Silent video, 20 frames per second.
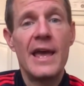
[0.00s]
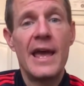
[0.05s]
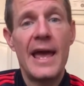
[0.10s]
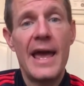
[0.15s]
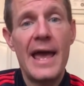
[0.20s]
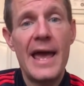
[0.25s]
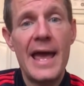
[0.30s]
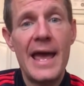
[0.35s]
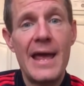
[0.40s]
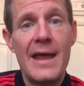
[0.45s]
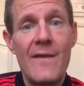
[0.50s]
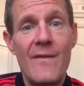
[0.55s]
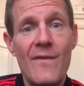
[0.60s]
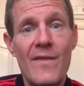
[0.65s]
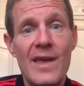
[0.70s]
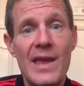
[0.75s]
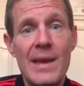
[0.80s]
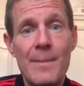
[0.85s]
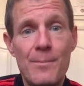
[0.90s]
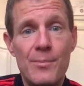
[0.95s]
and
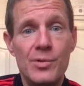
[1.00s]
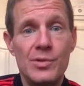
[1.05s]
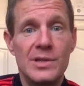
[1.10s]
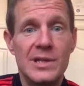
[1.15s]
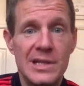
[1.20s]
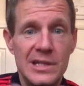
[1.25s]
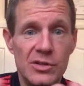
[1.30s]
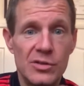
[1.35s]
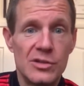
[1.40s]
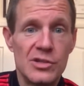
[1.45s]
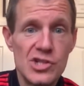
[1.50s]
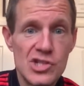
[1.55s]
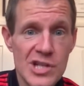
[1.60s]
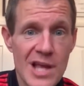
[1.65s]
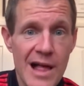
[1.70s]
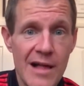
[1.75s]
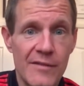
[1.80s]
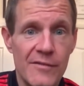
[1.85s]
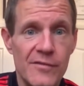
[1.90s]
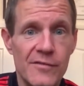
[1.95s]
they putting it on the
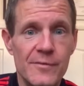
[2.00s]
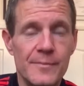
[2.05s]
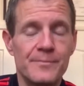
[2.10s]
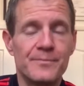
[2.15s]
shelf